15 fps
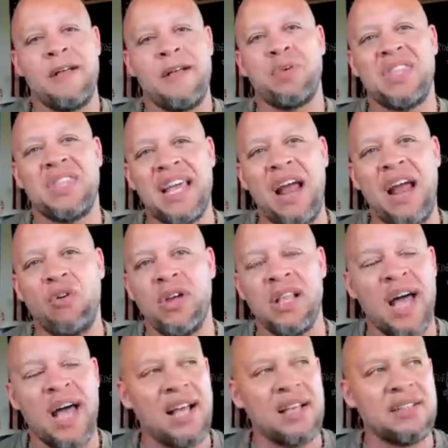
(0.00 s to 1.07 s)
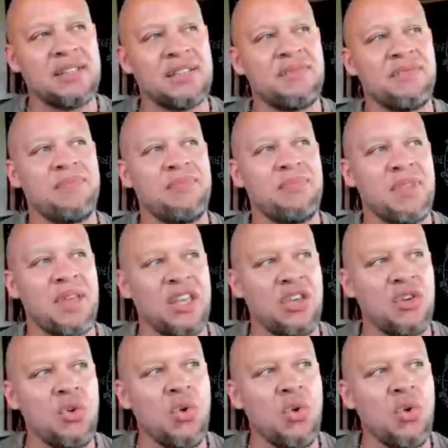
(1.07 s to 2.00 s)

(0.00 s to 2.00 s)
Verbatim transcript: but then I realized you